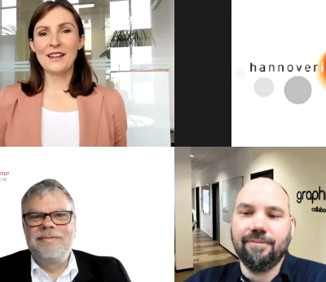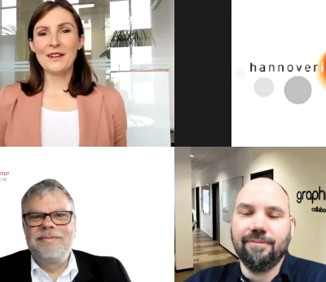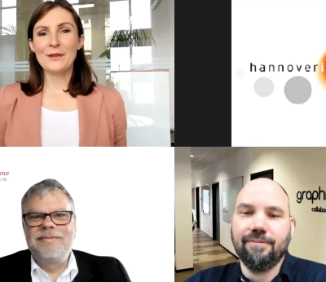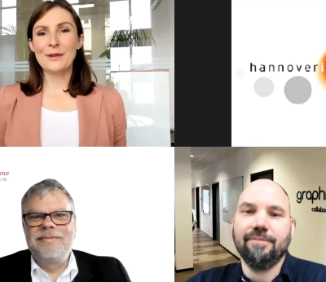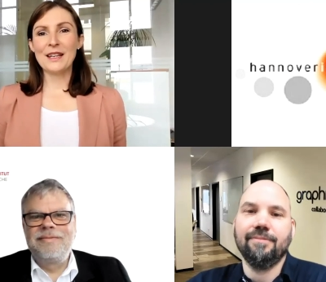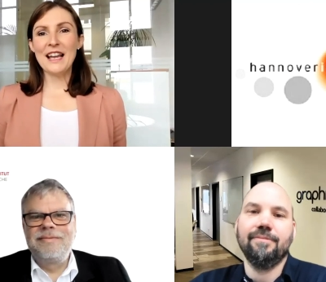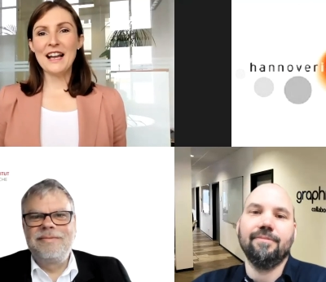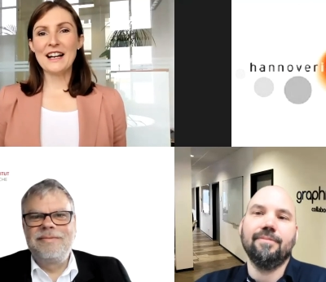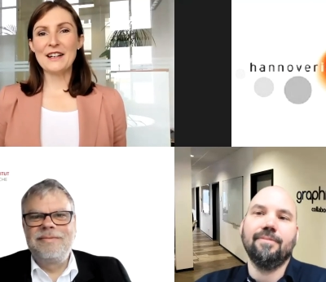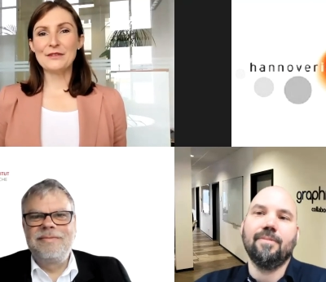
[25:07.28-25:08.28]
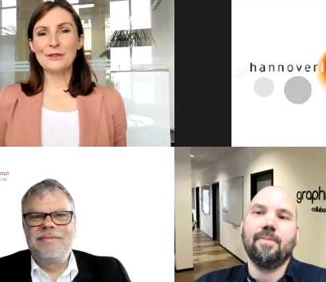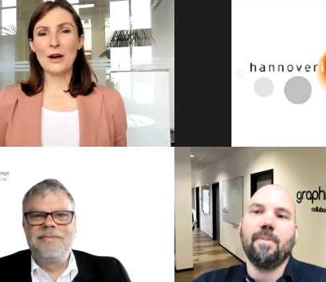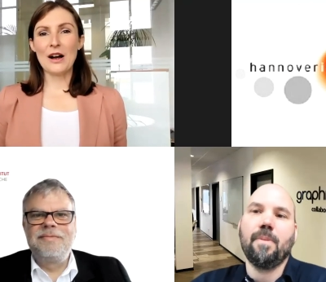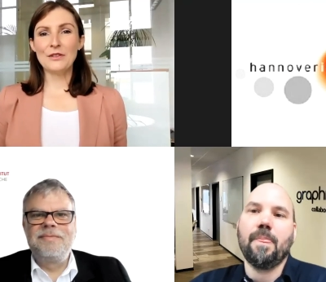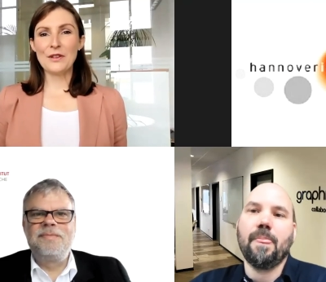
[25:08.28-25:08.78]
Speaker 1: We have, or
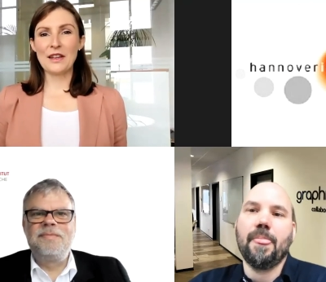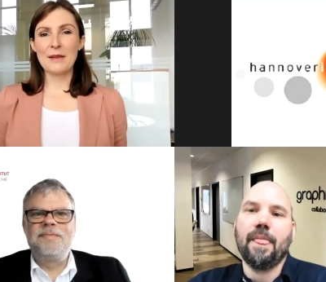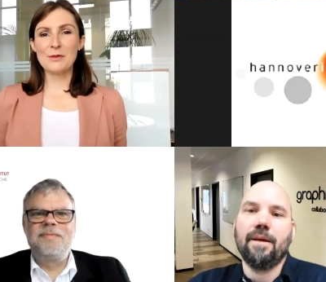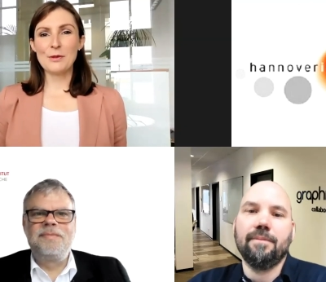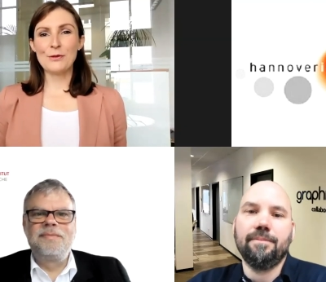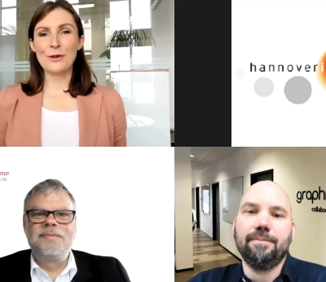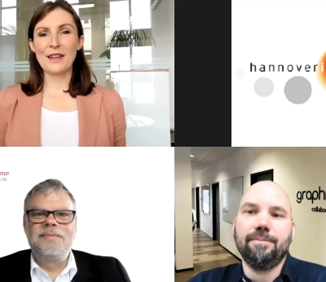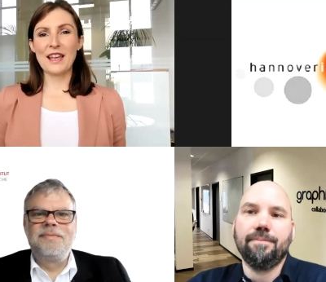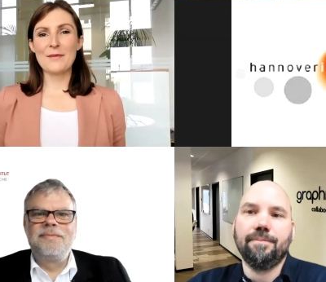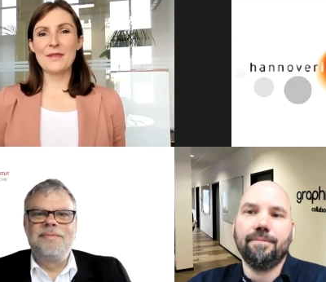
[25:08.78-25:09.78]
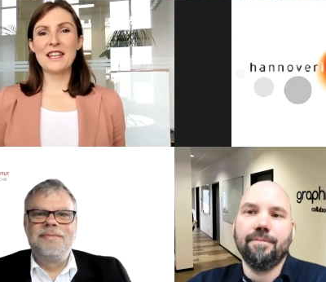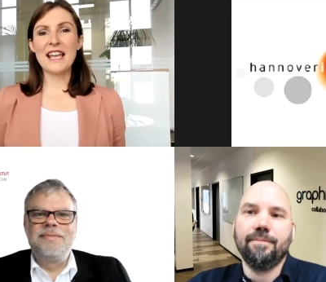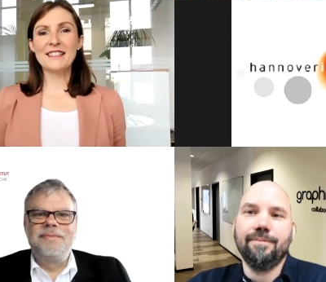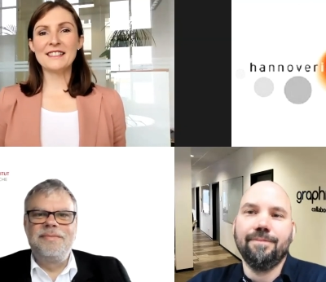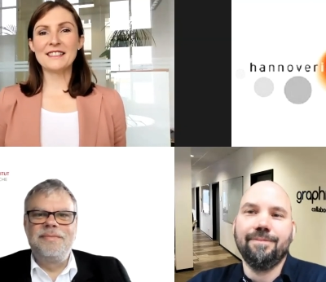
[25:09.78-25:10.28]
after the game is before the game. The
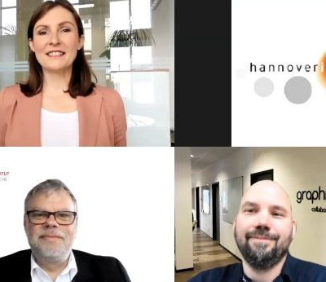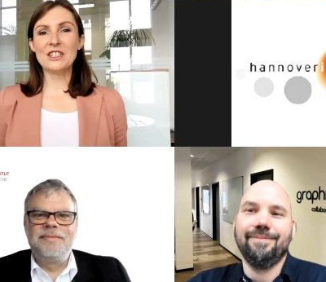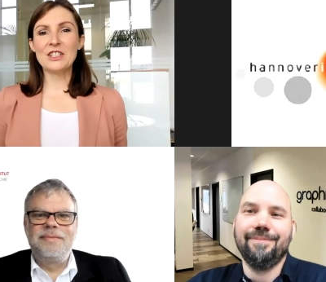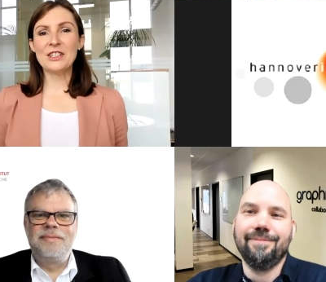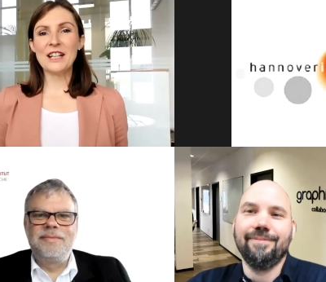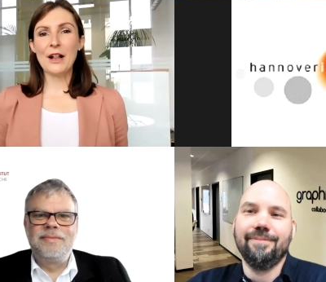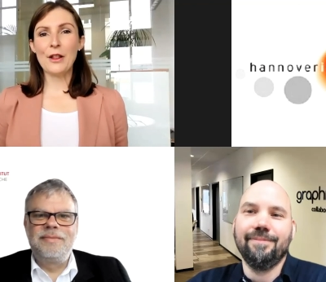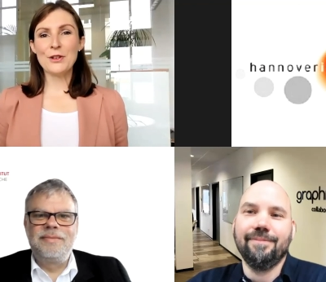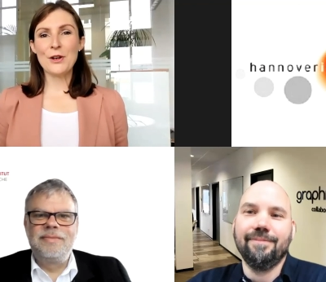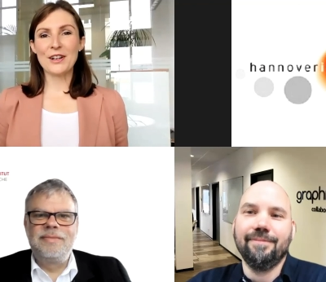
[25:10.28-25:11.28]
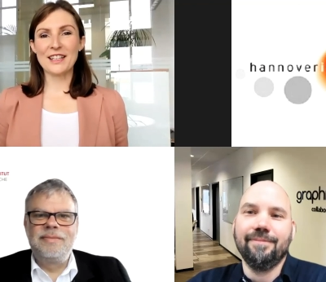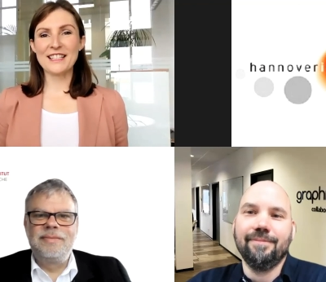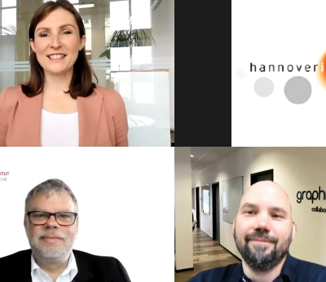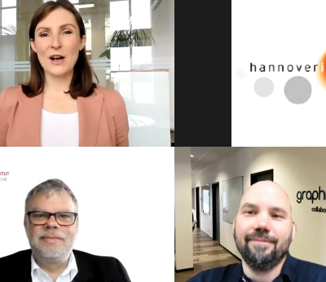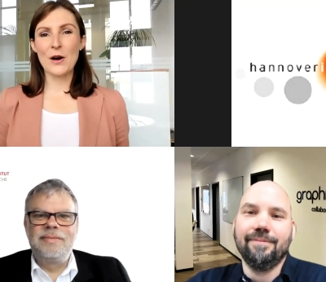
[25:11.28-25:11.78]
next digital health talk
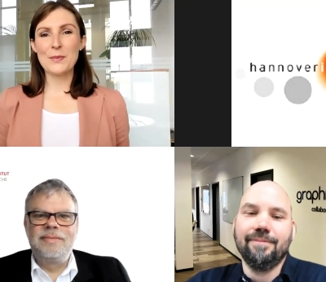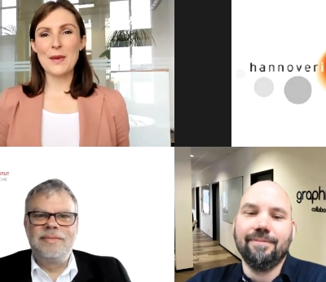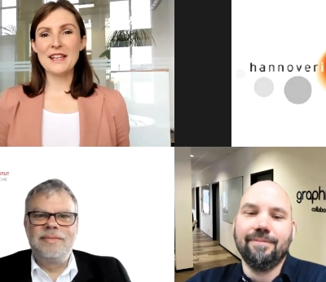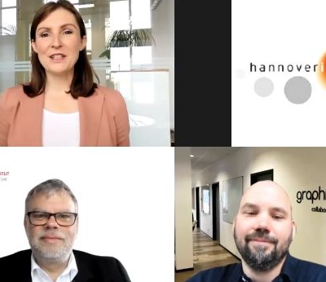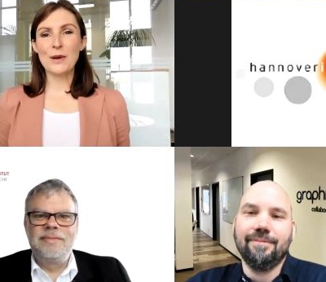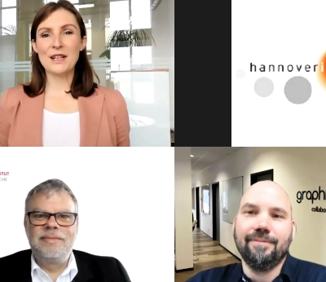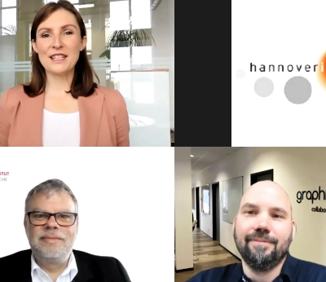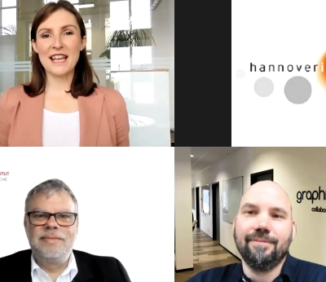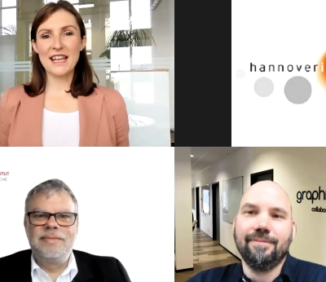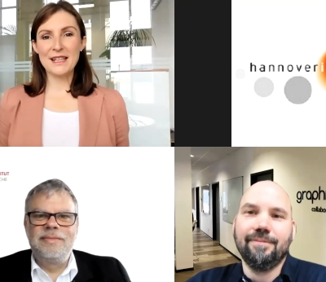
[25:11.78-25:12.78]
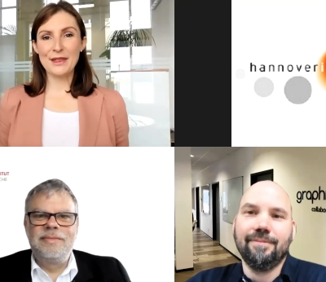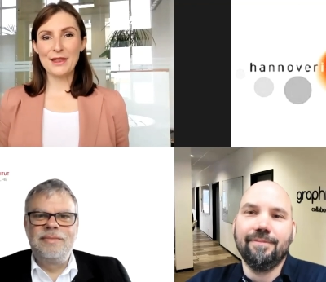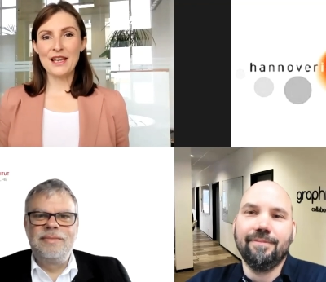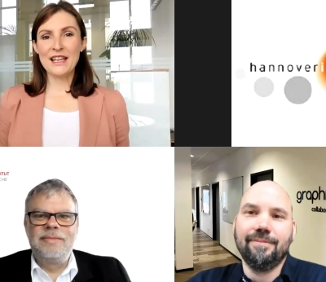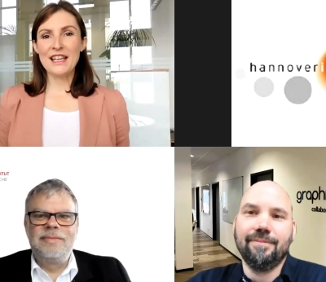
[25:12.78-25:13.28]
is on May 28th.
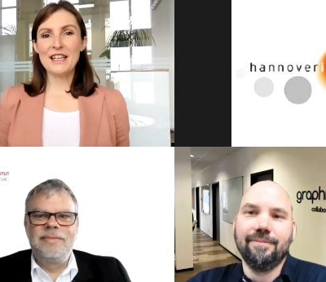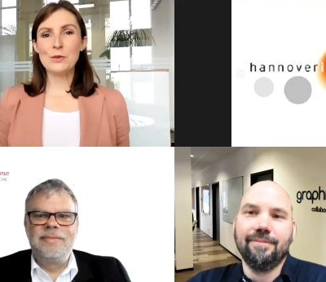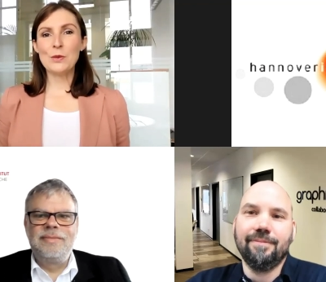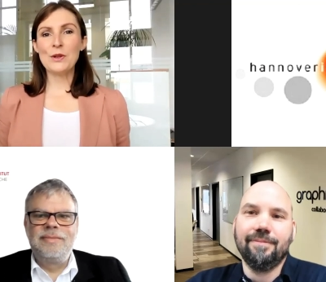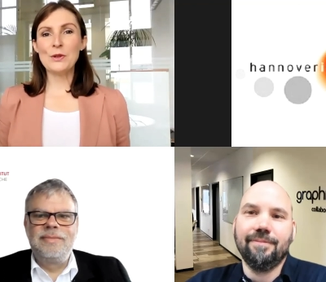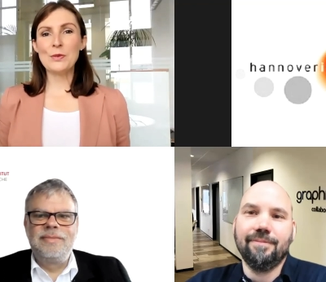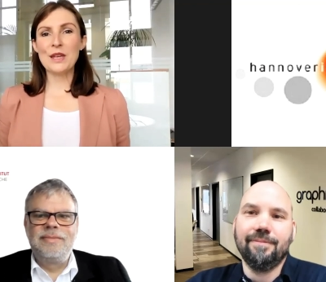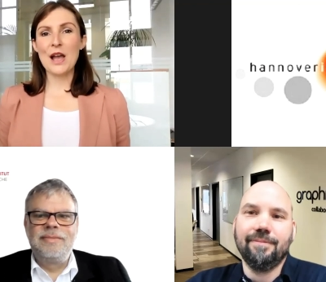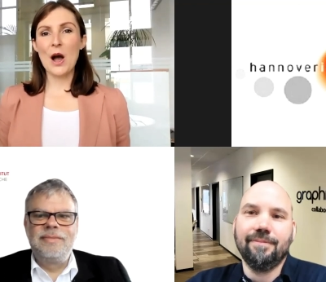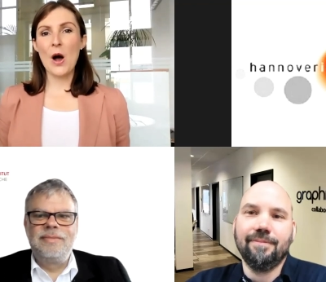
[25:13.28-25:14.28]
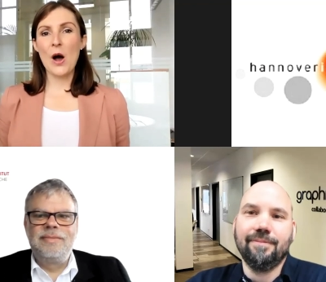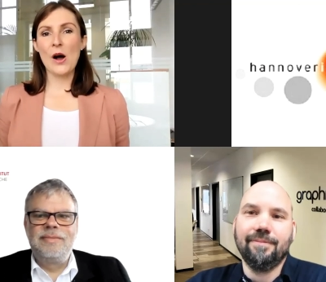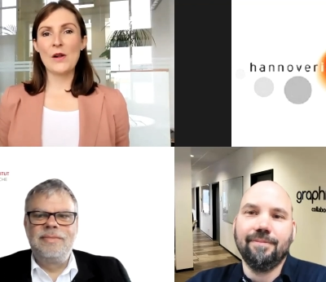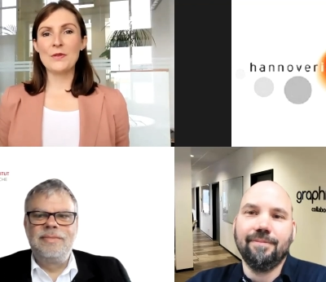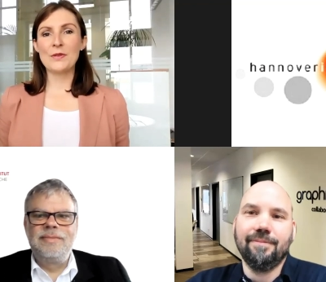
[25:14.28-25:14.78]
It will be
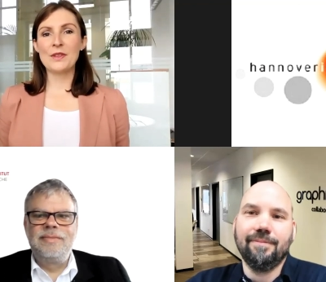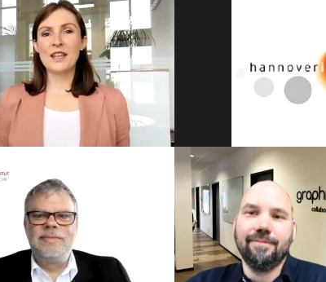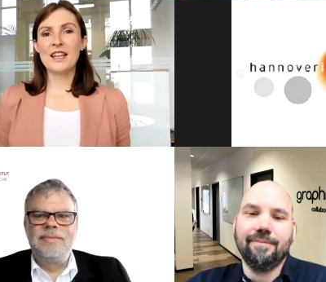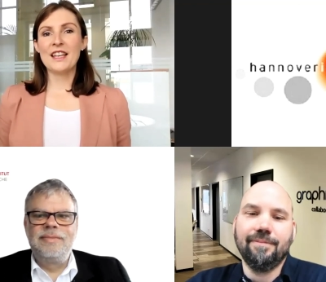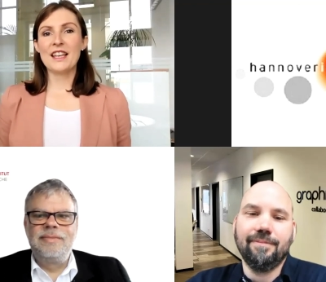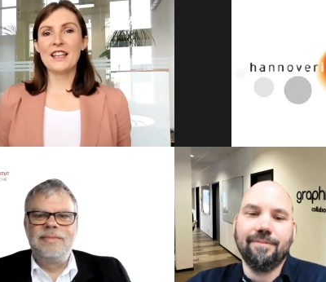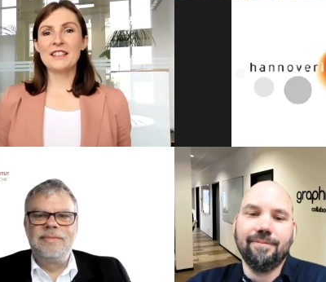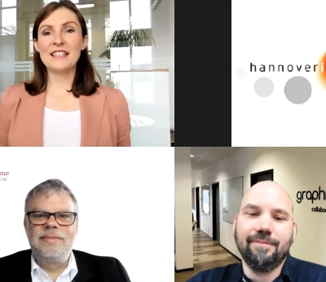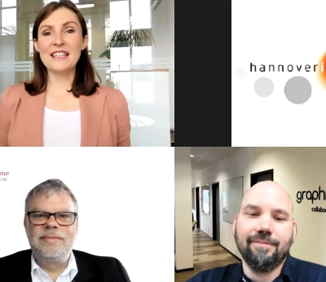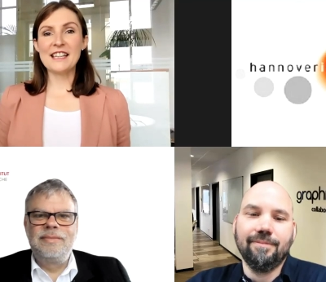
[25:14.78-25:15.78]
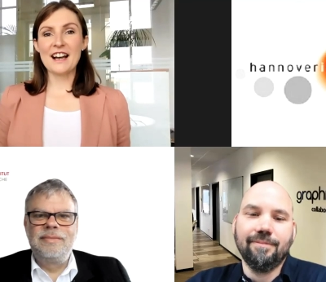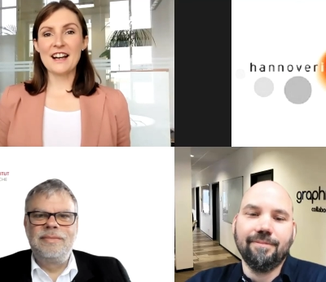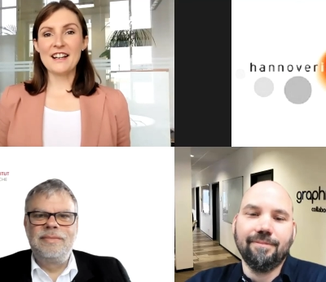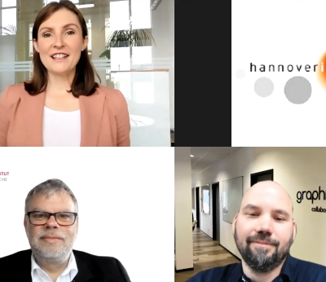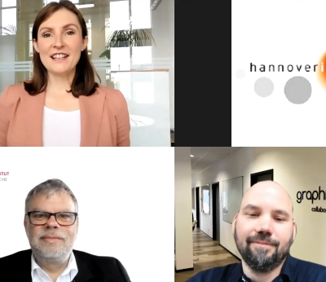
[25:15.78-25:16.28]
on DIGA,